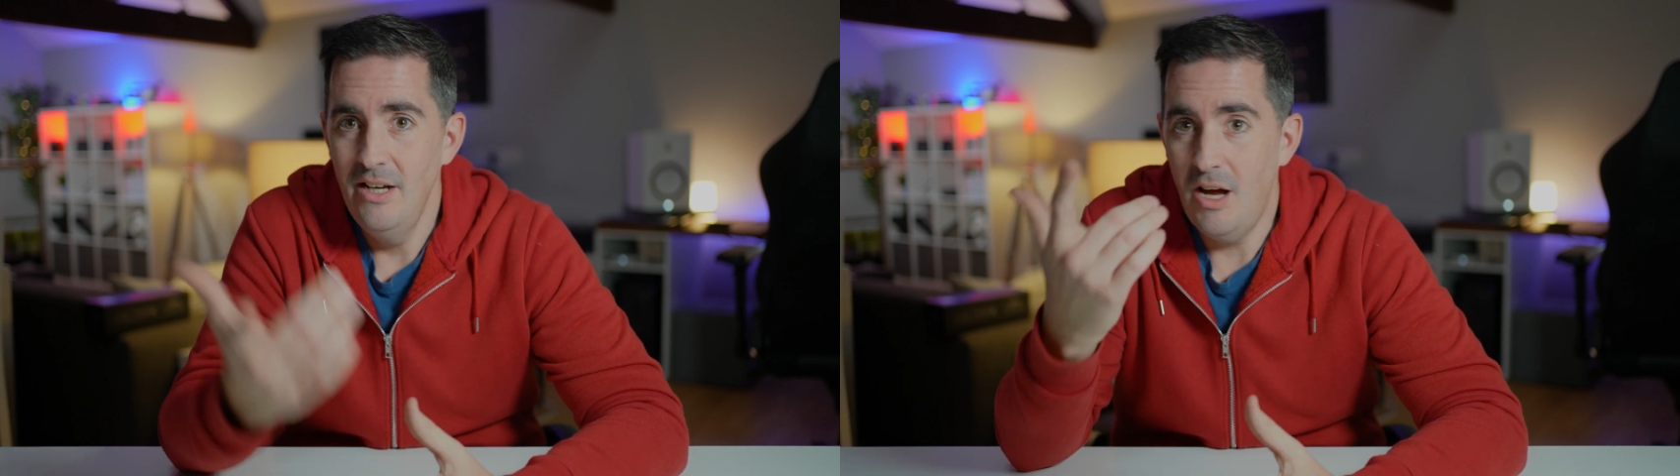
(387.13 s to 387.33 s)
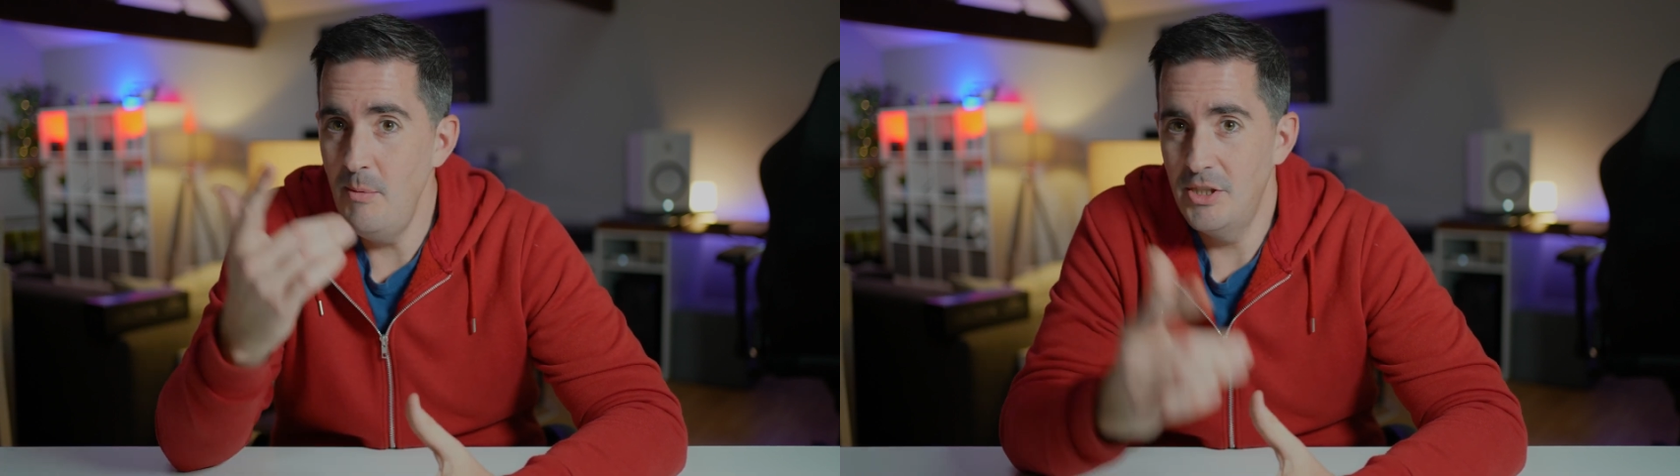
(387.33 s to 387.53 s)

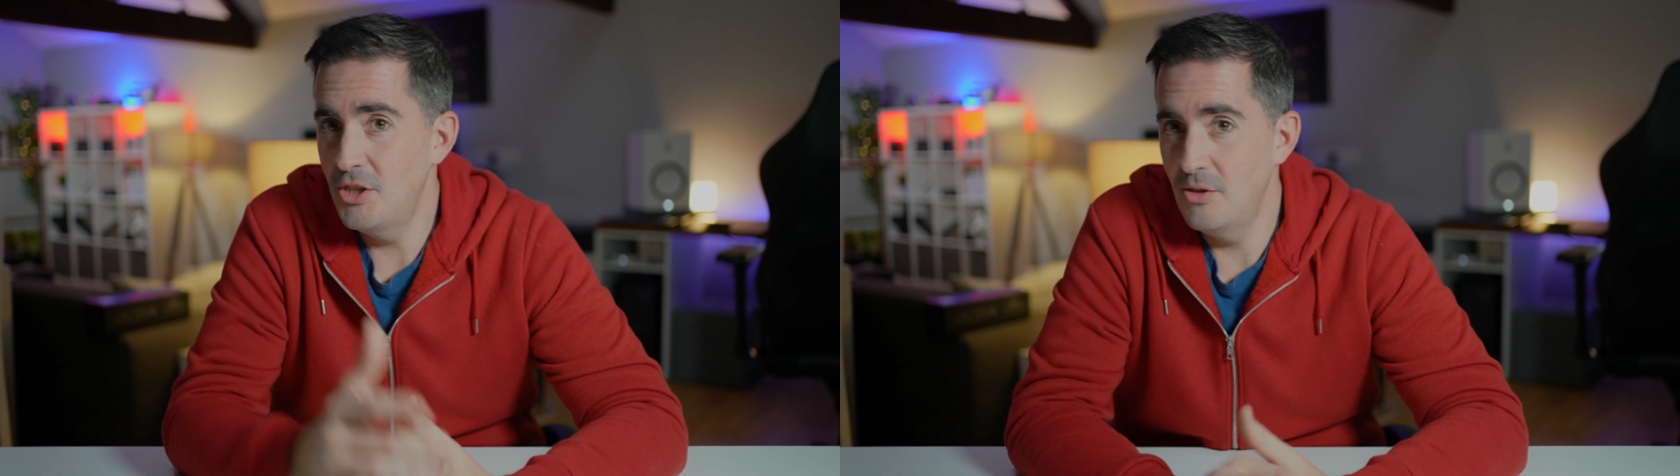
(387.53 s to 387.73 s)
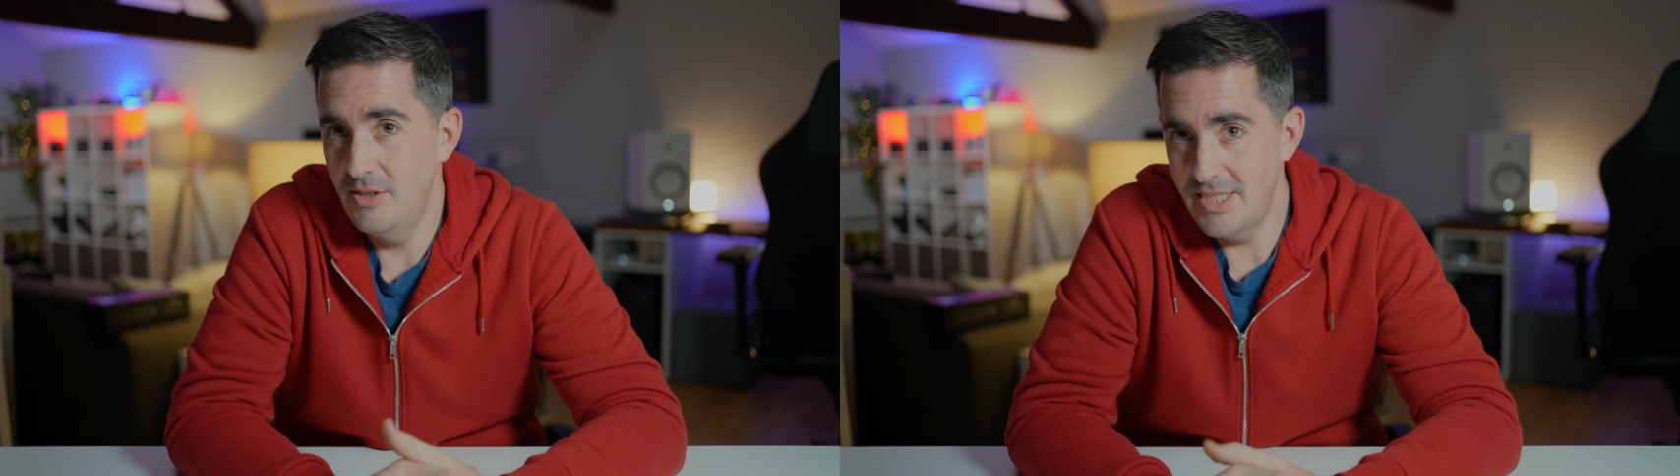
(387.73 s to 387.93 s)
I'm only
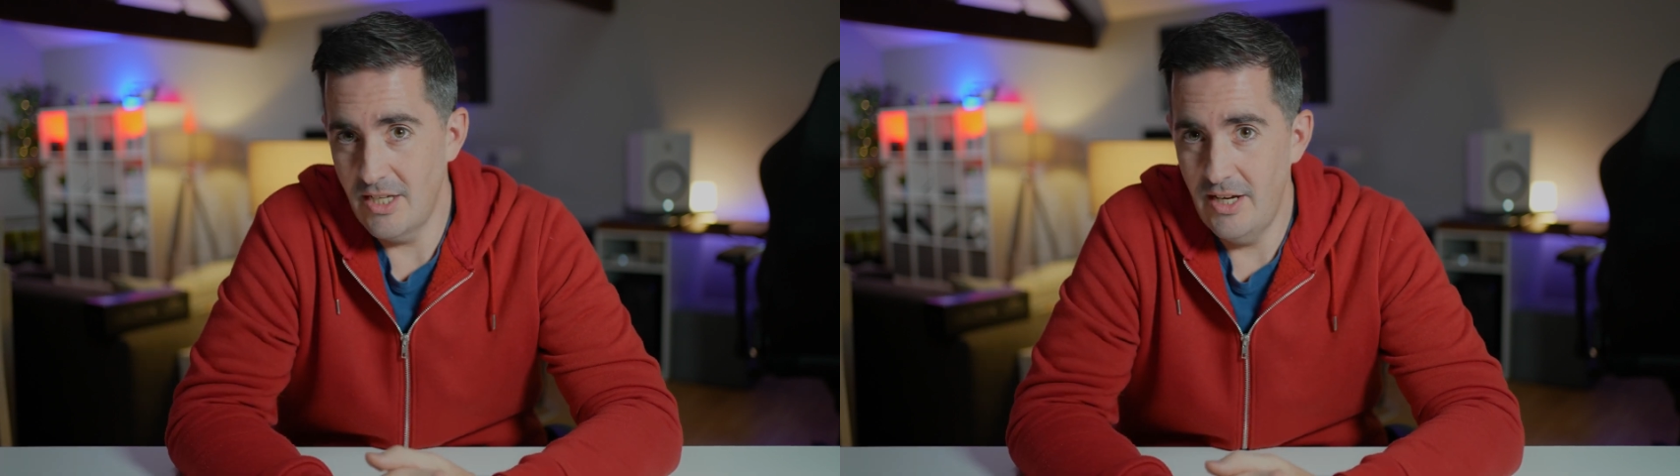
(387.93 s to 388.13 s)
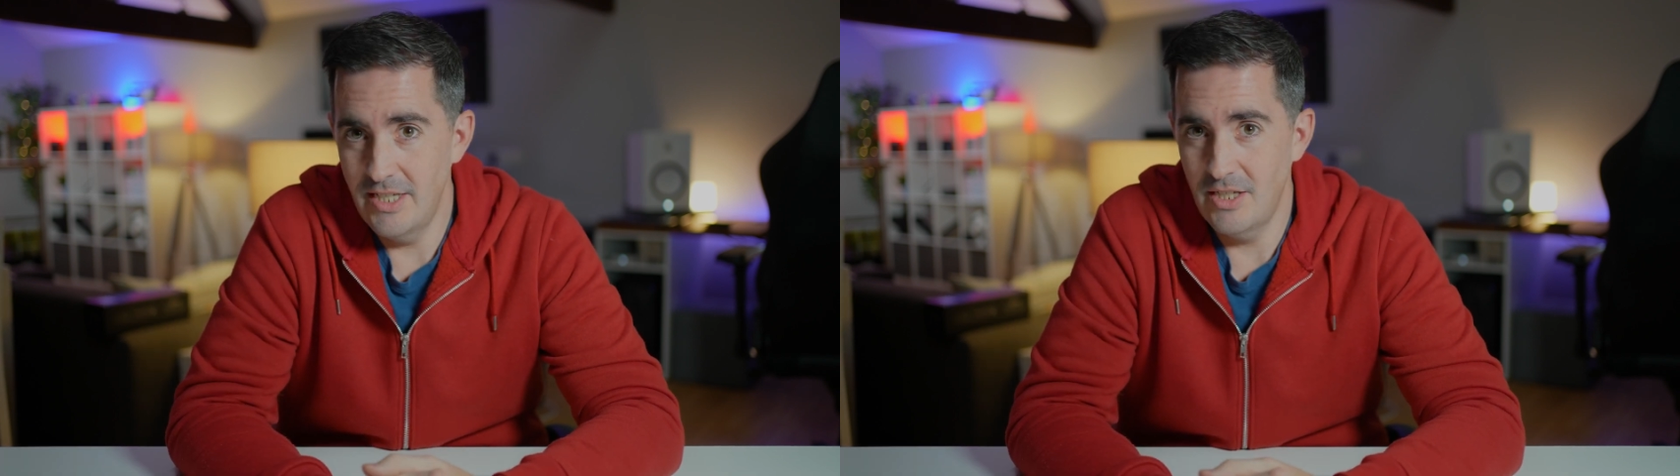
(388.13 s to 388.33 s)
shooting this at
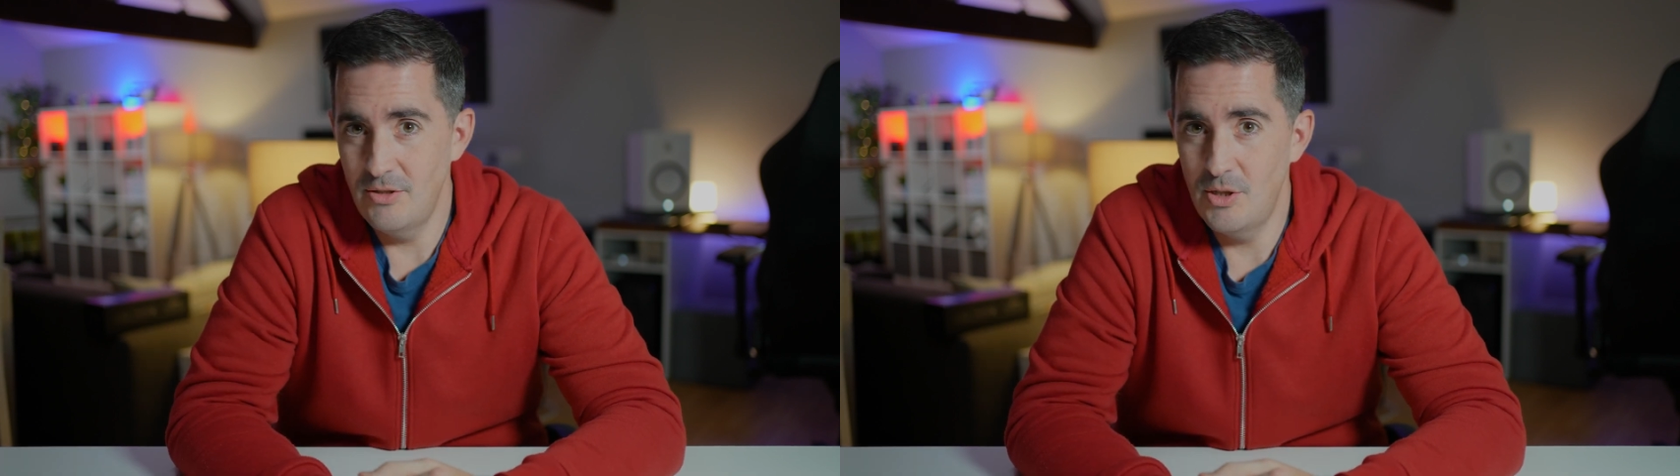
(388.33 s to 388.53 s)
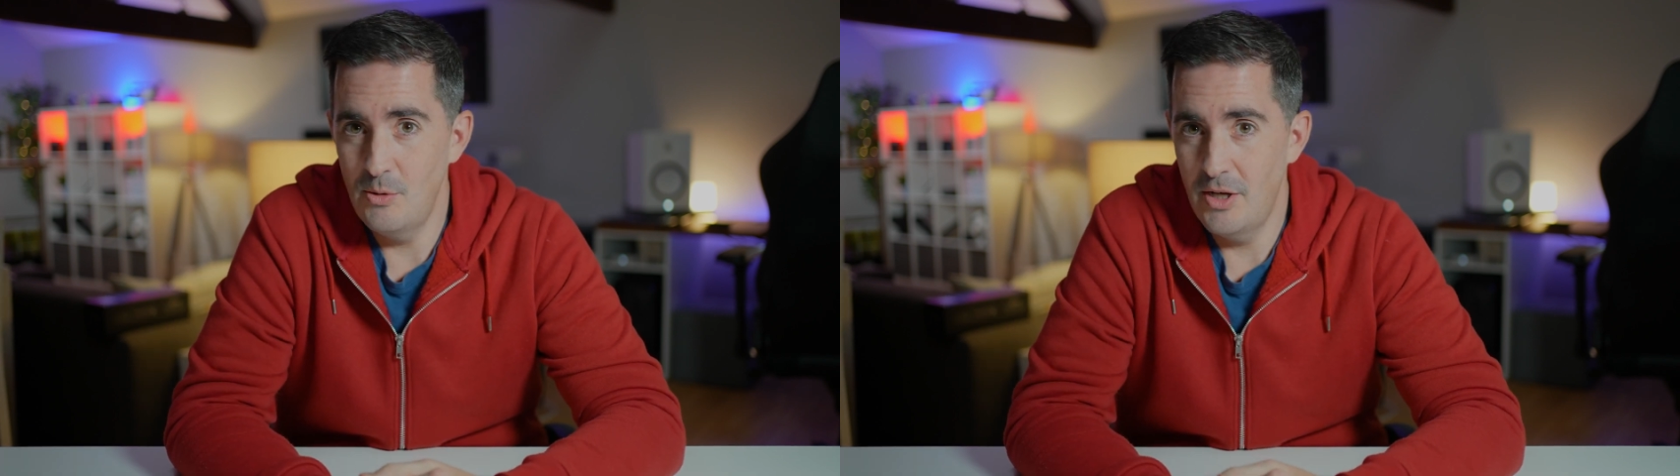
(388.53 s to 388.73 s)
ISO
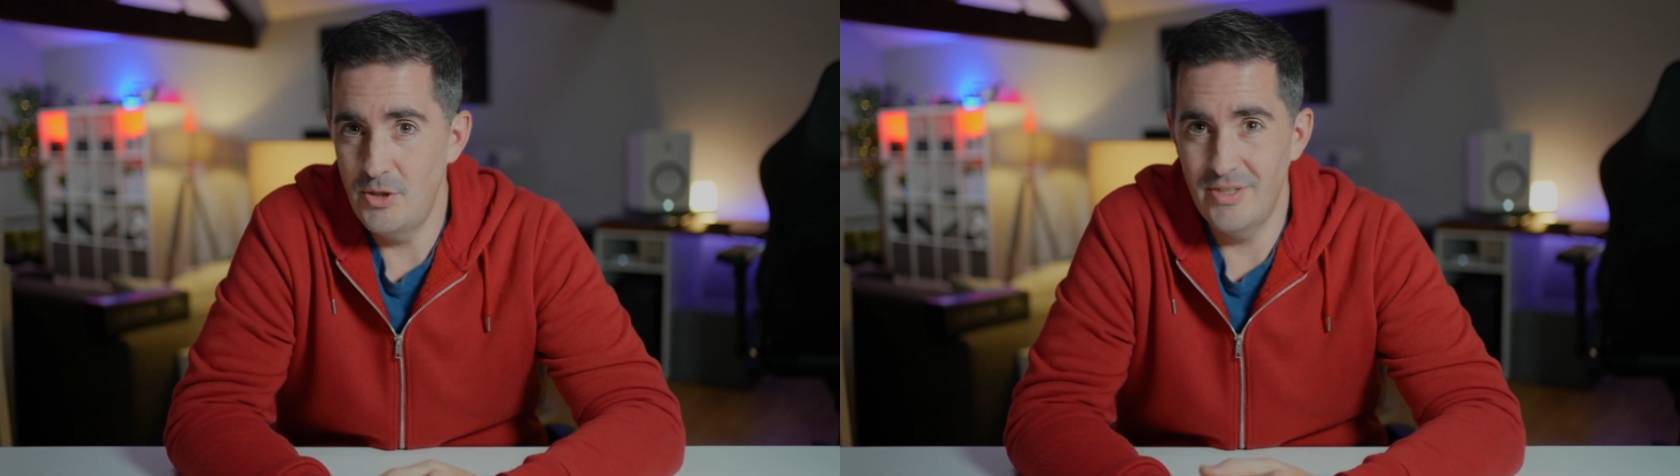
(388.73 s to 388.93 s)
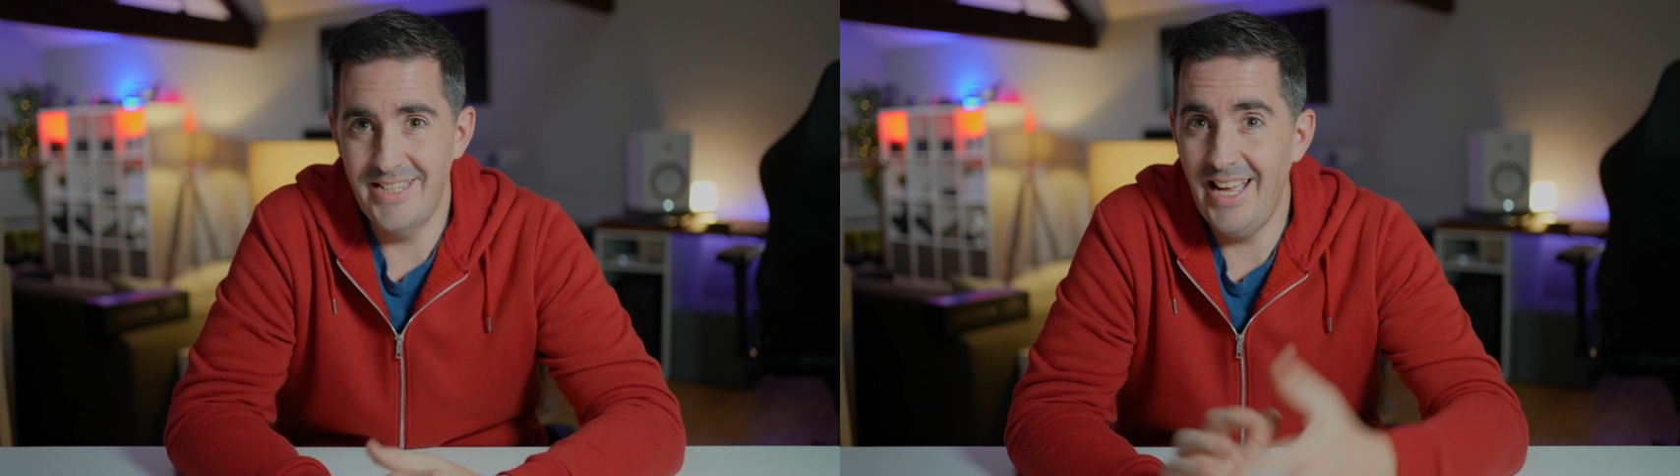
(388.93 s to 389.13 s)
200